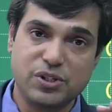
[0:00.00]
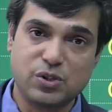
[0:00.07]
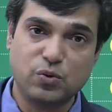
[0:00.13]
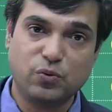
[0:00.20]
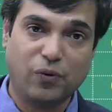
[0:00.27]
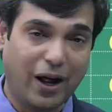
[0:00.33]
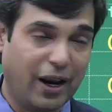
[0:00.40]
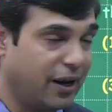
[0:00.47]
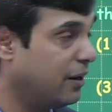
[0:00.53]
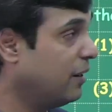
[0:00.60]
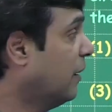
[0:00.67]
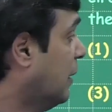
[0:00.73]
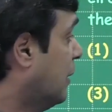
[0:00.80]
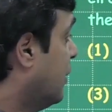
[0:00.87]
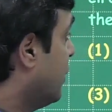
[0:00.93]
is to 1.
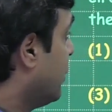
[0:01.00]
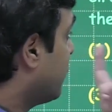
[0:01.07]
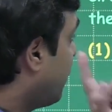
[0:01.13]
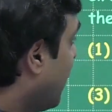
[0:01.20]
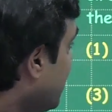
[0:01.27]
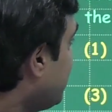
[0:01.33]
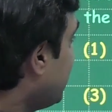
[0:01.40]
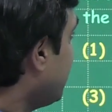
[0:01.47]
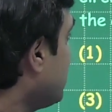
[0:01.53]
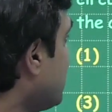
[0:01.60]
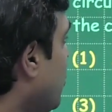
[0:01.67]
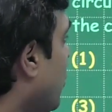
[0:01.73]
Question is